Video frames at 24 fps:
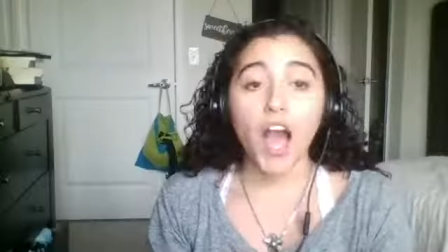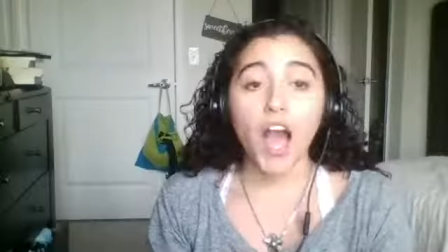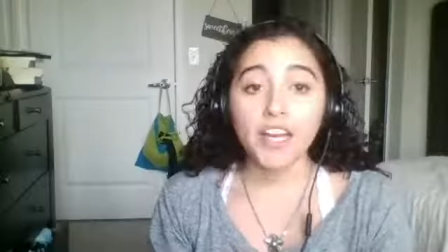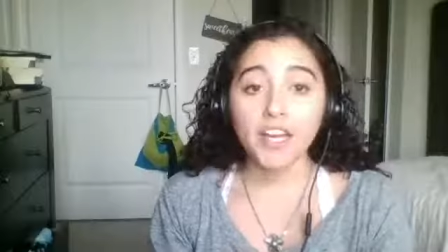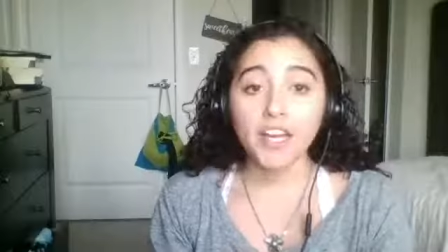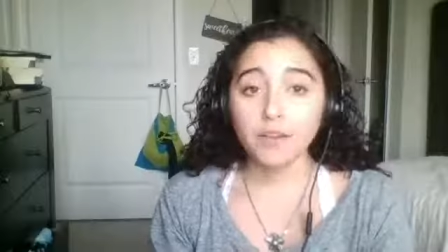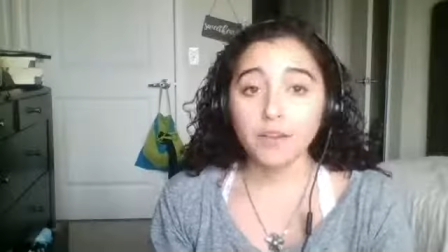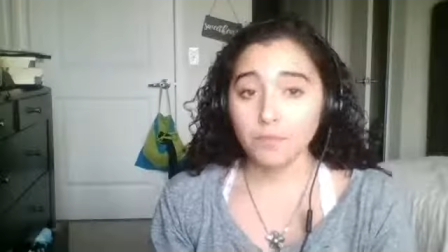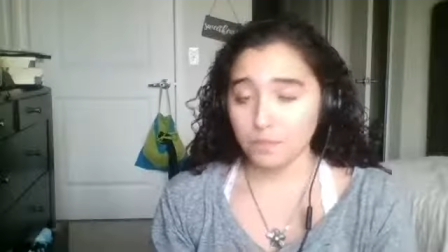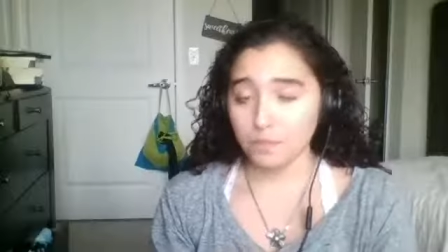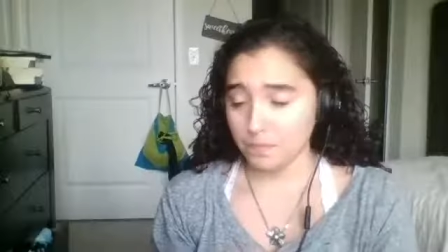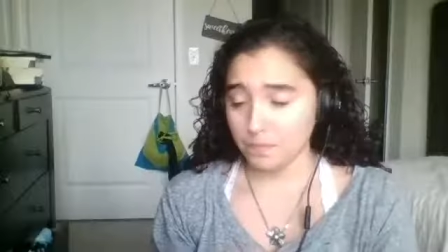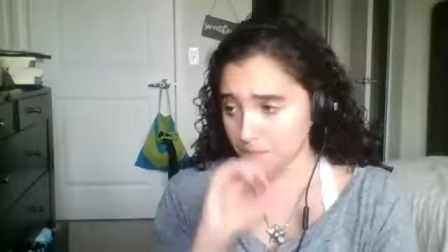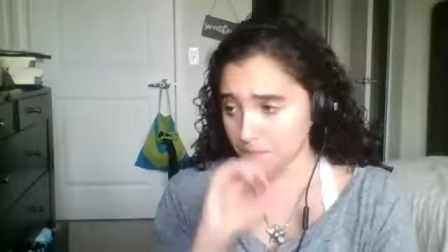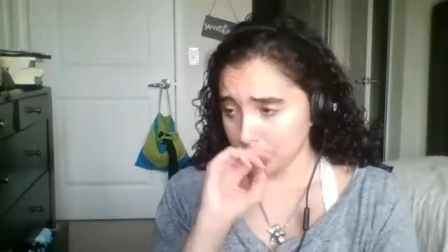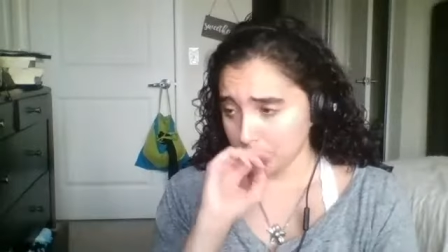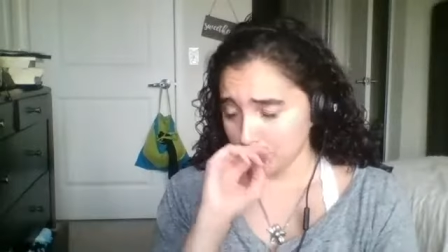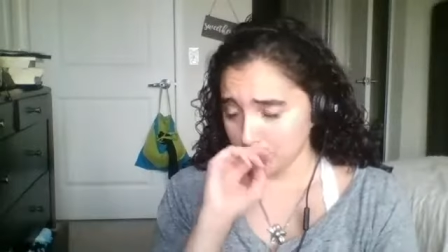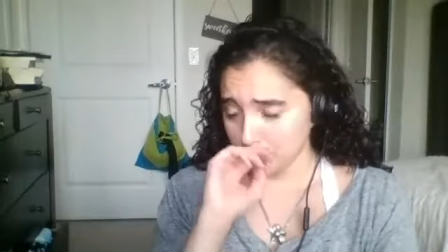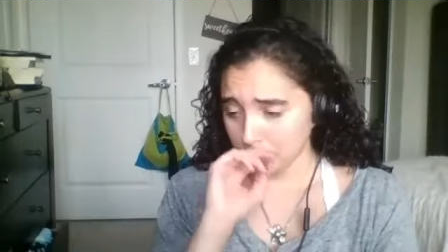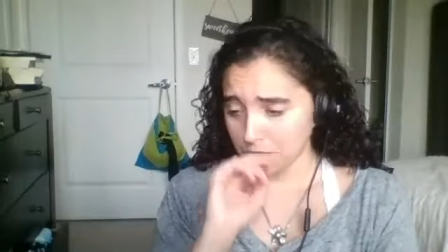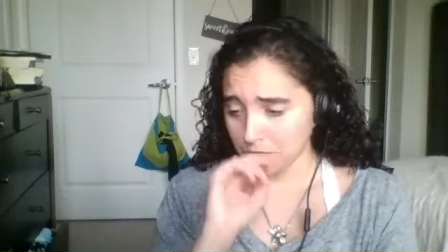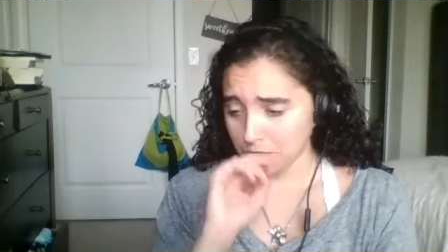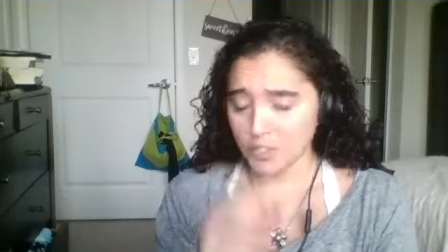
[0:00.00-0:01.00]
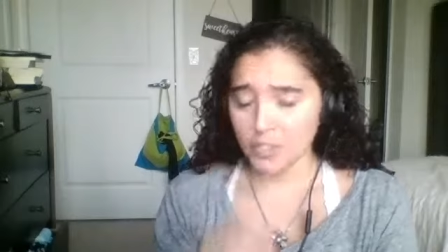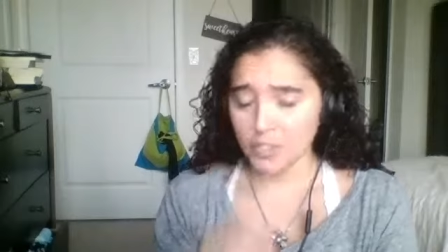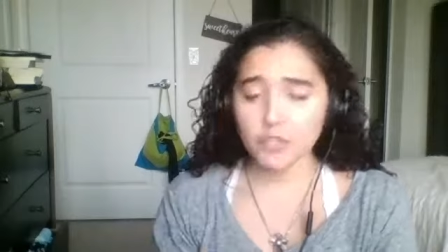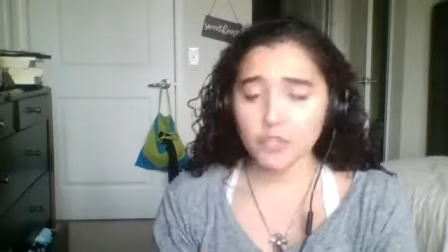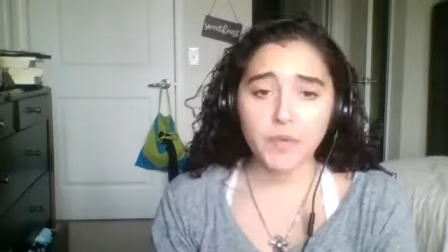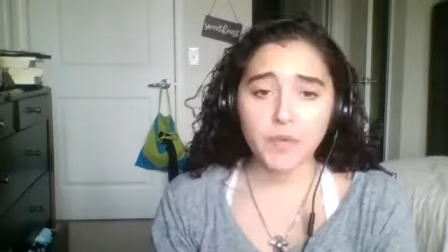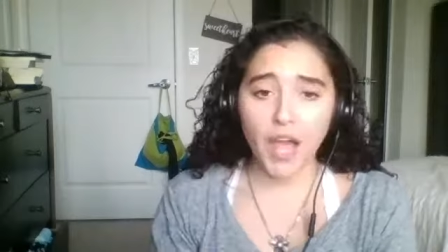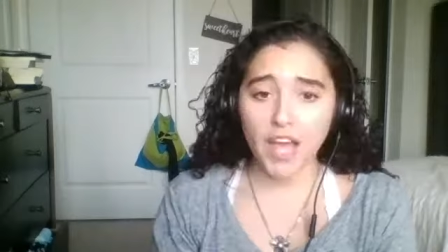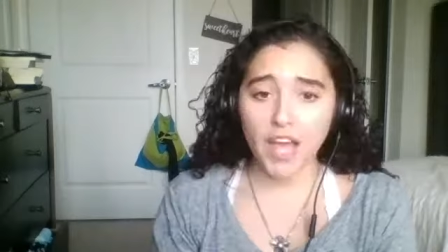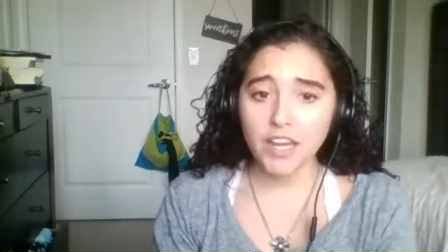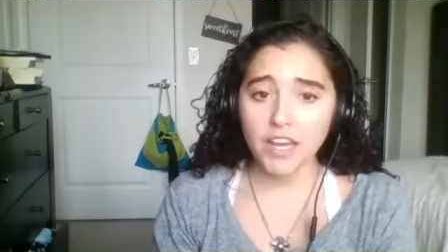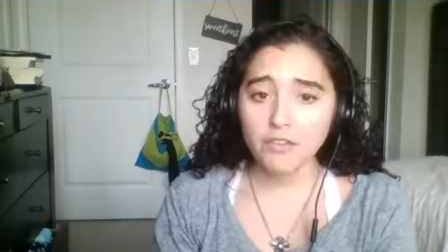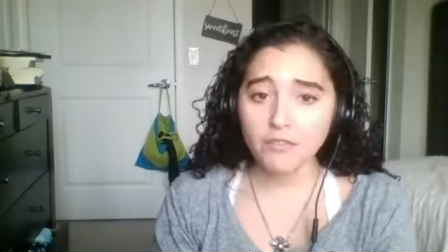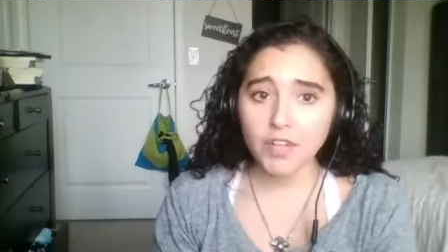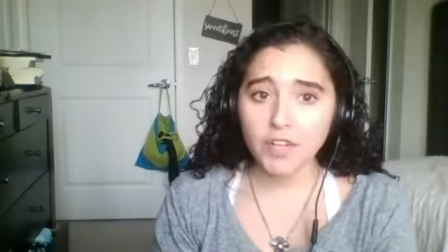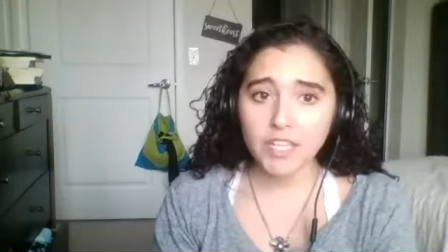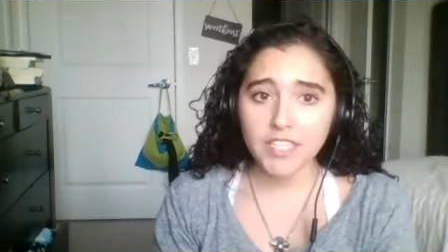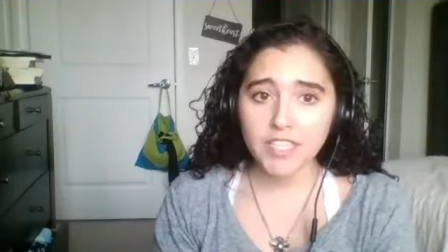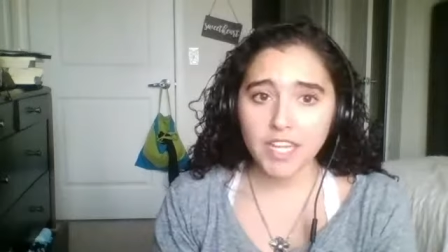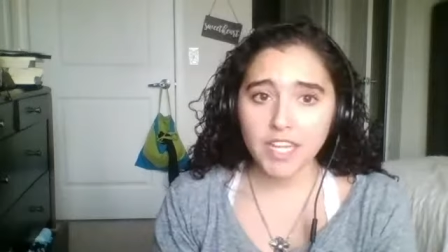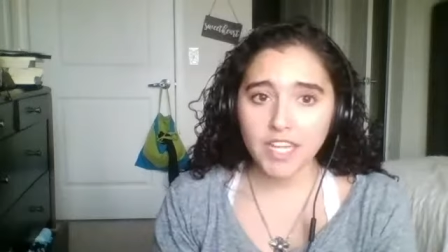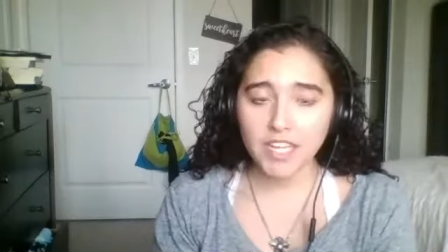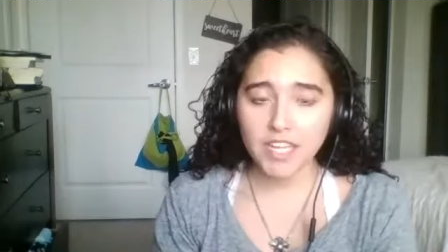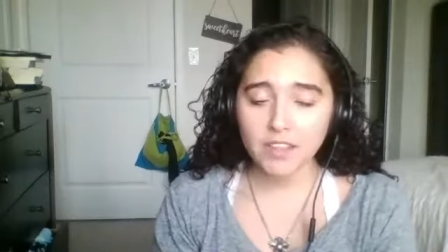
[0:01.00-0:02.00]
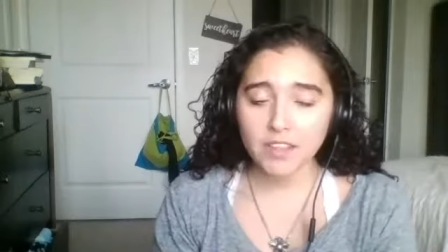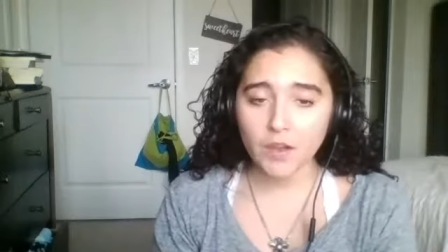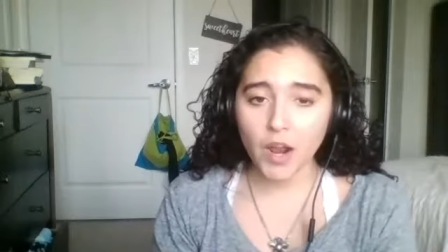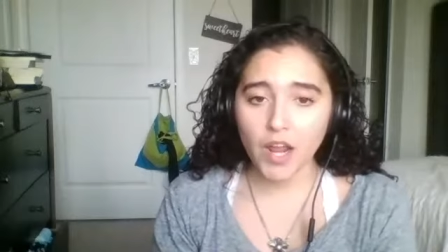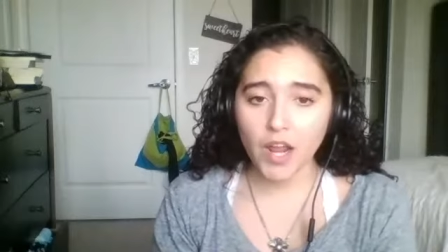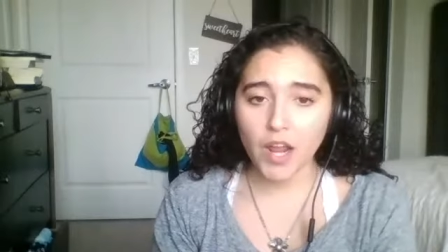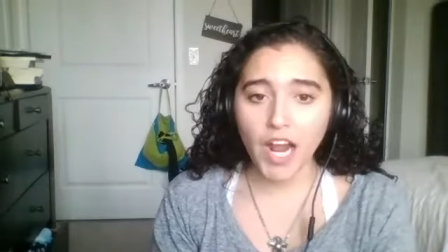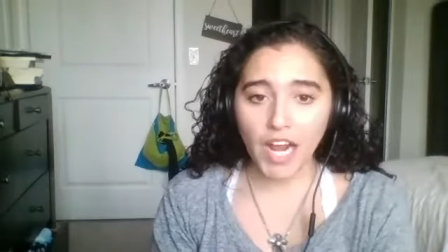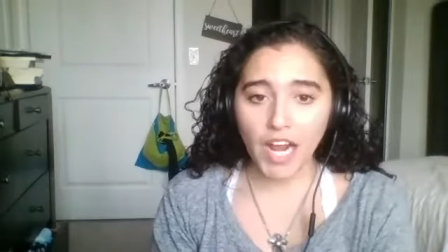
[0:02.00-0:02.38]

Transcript: didn't excuse me i didn't realize that either and